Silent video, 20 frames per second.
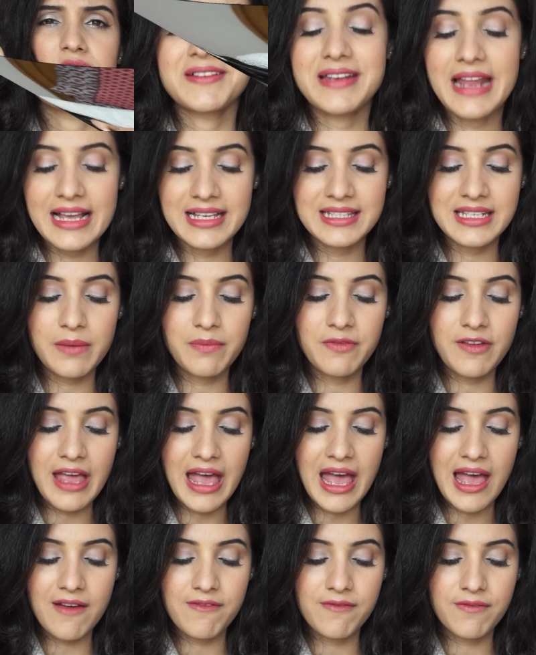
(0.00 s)
So next up
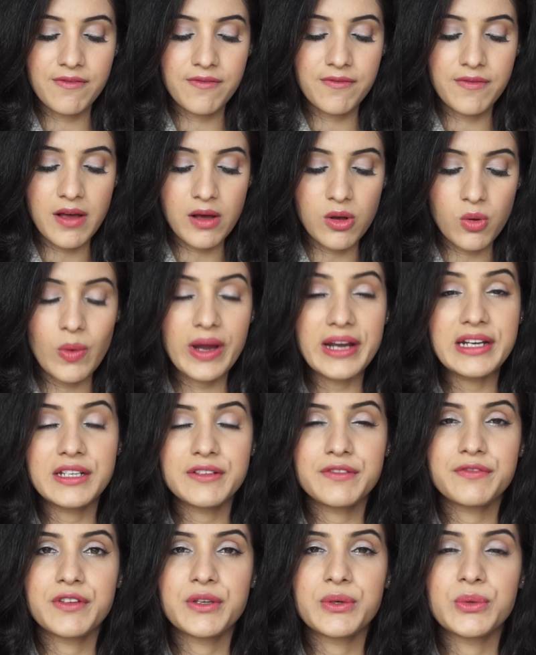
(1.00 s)
we have
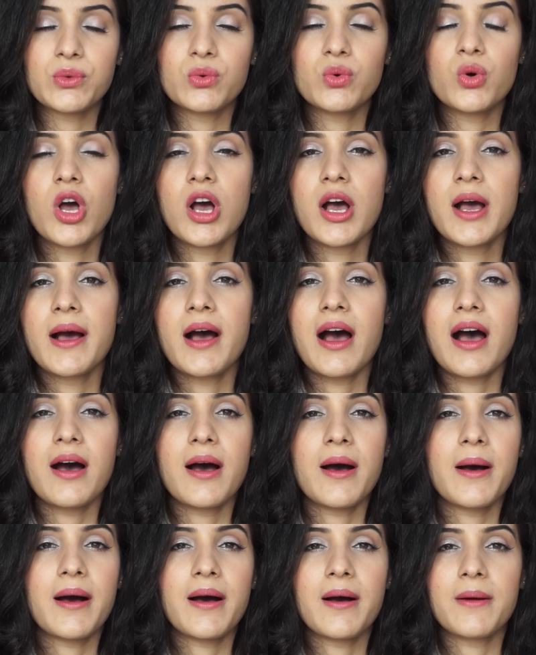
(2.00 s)
quite a few
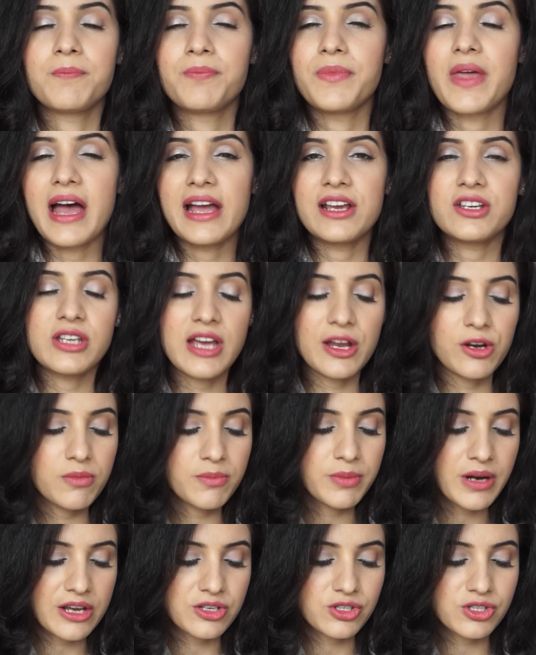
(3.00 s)

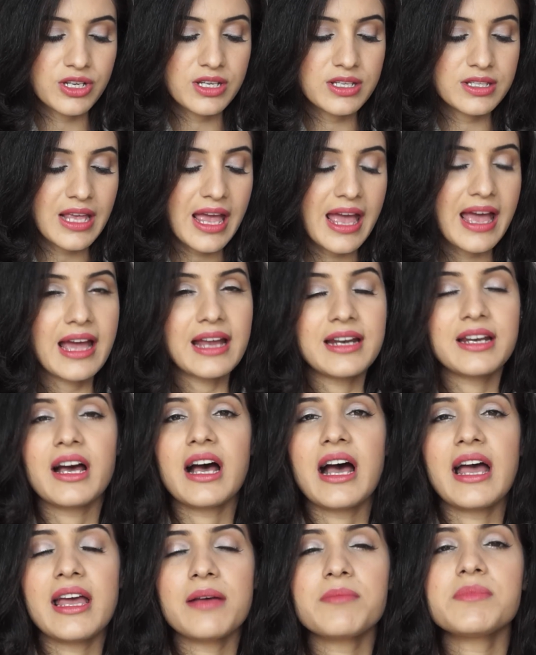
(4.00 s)
eyeshadow brushes,
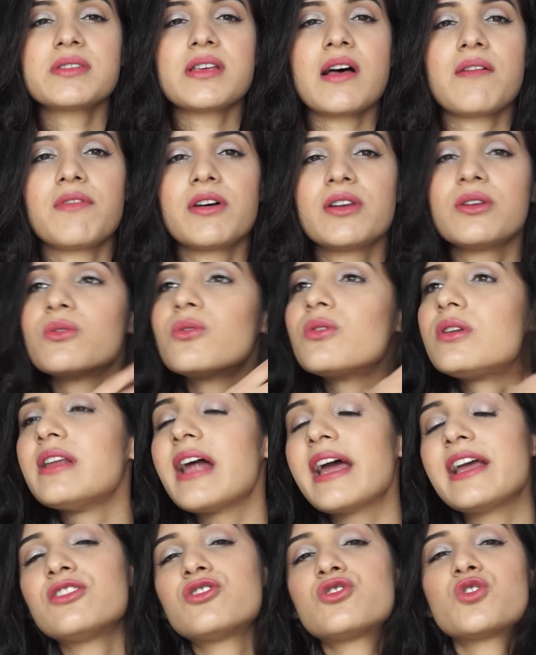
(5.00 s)
and I am someone who
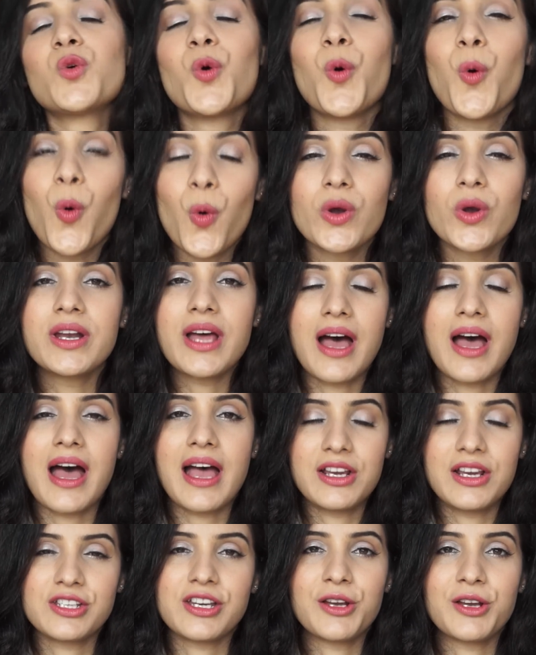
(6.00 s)
likes to hoard
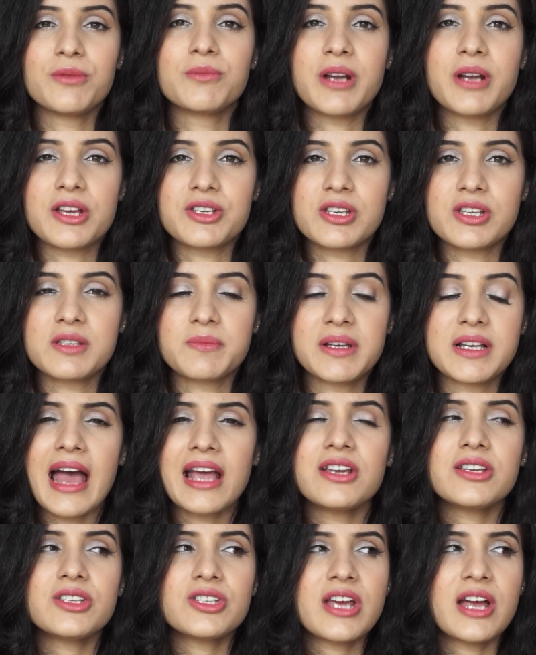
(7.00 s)
eyeshadow brushes.
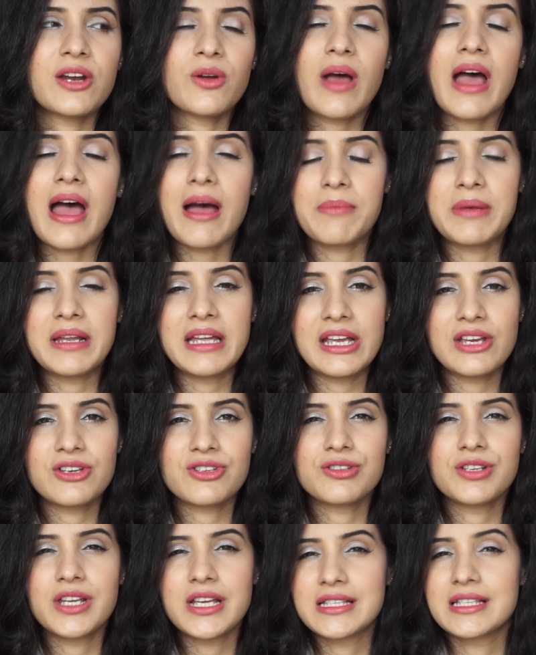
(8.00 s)
Eyeshadow
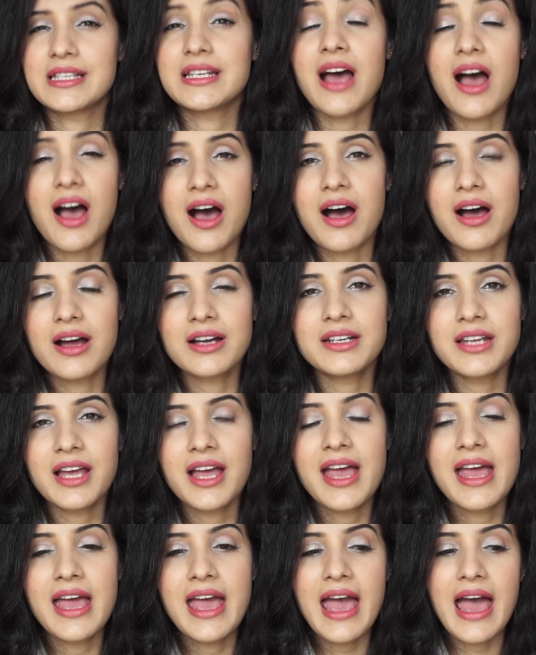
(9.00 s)
application is an
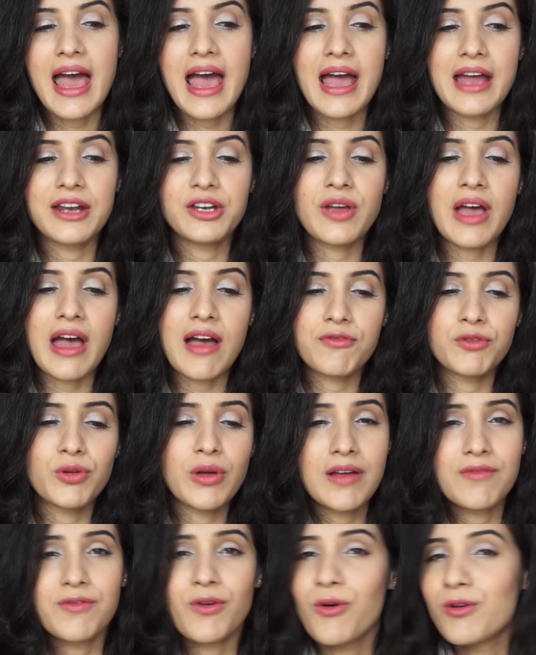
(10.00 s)
art, and you
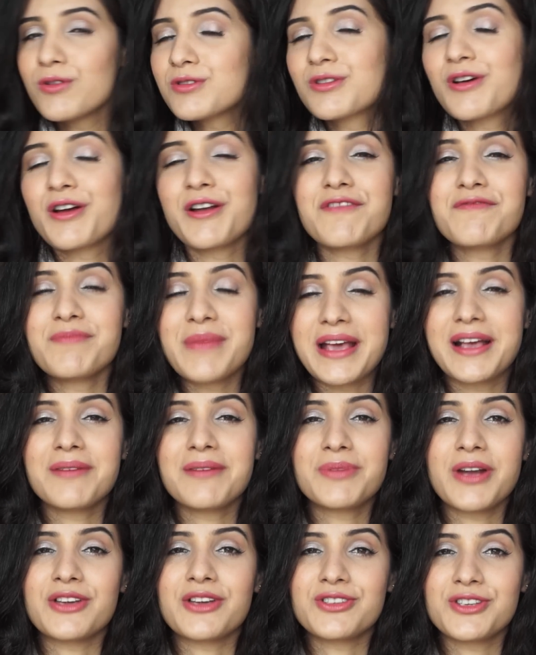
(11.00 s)
have to have all sort of
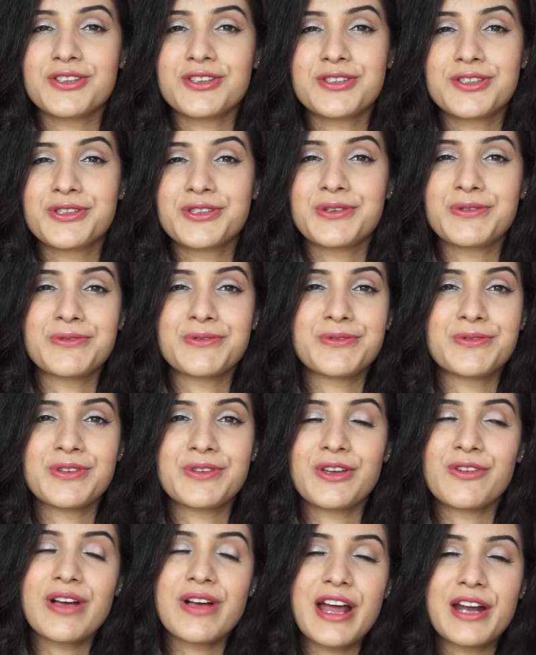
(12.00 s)
makeup brushes
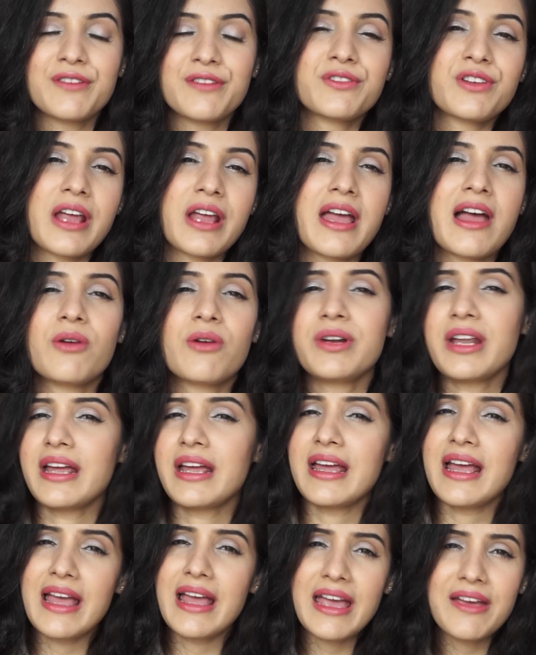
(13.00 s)
to kind of try
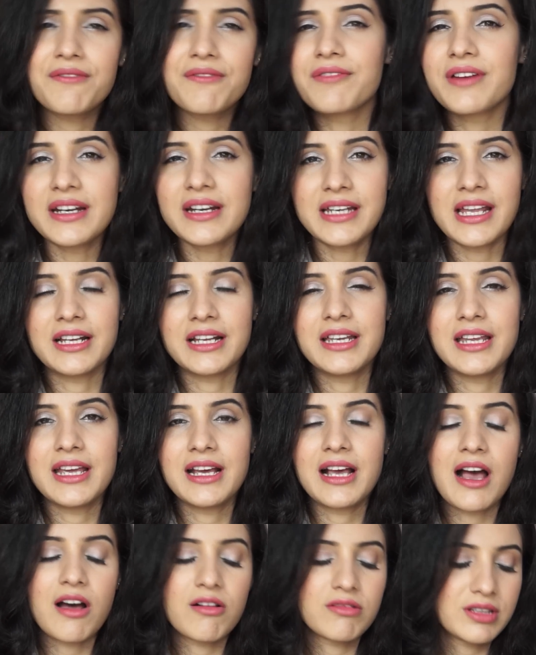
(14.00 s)
out every
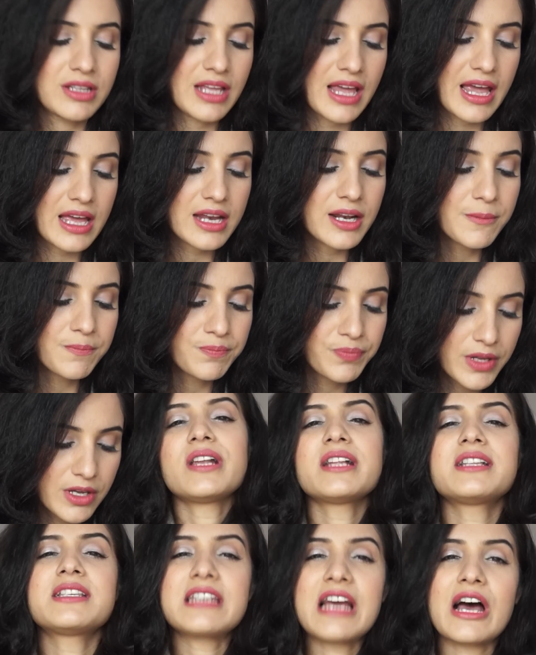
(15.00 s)
technique out there.
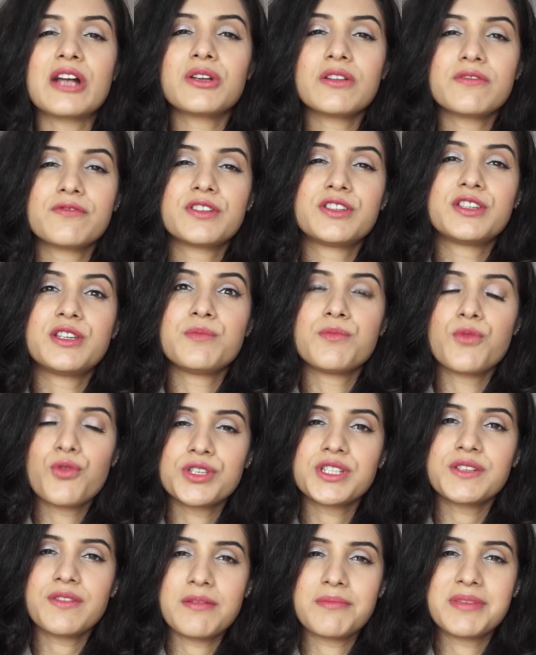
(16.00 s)
So let's start off with the
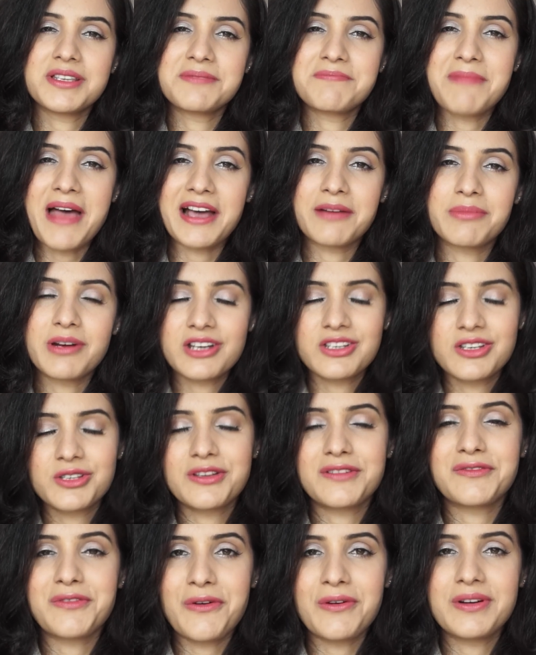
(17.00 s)
most famous MAC
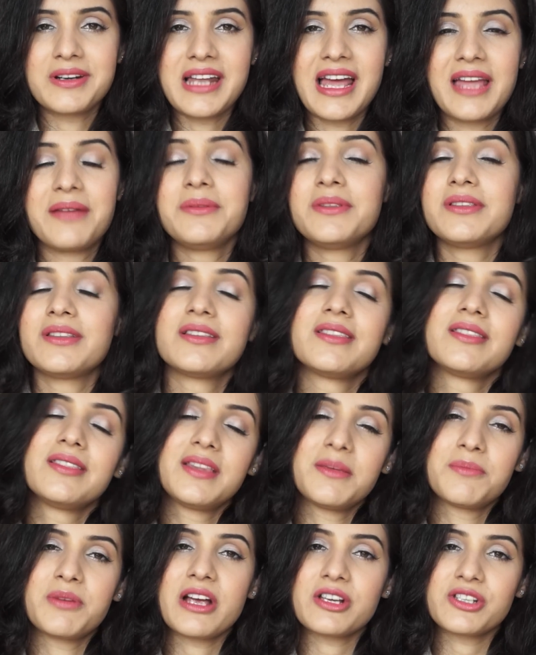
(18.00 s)
brushes of all time,
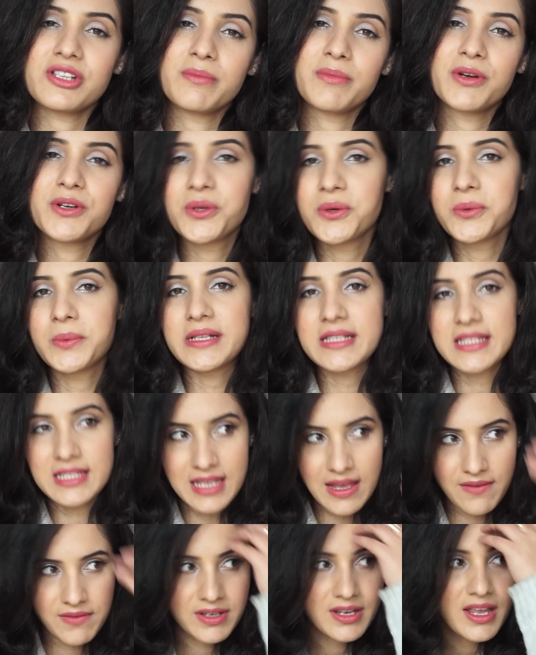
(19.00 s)
the brush number
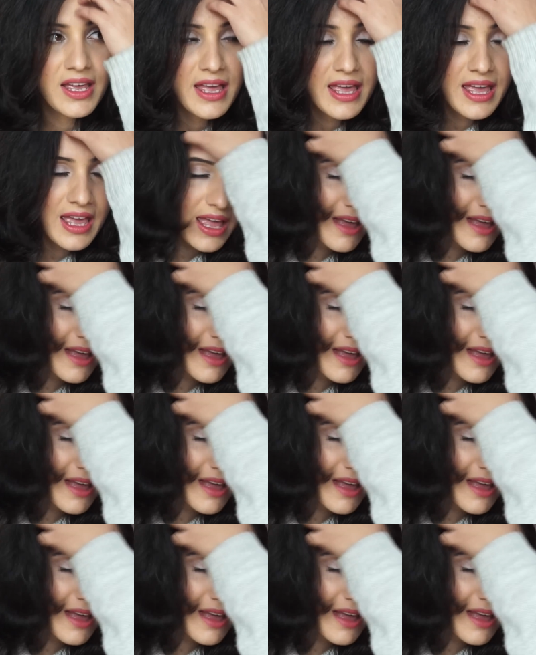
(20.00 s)
217.